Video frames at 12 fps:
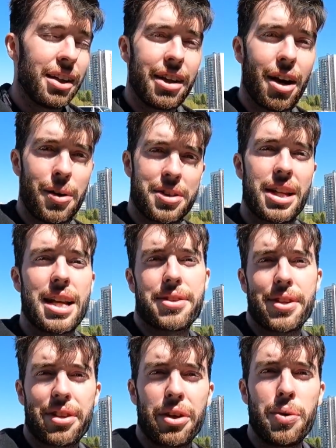Now it's less
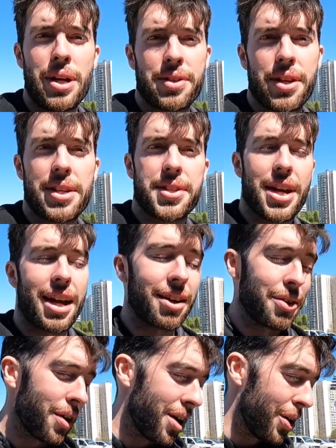than 2 weeks to the
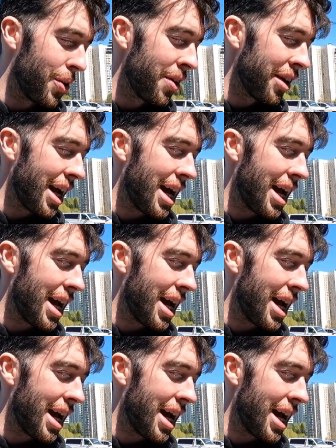second round,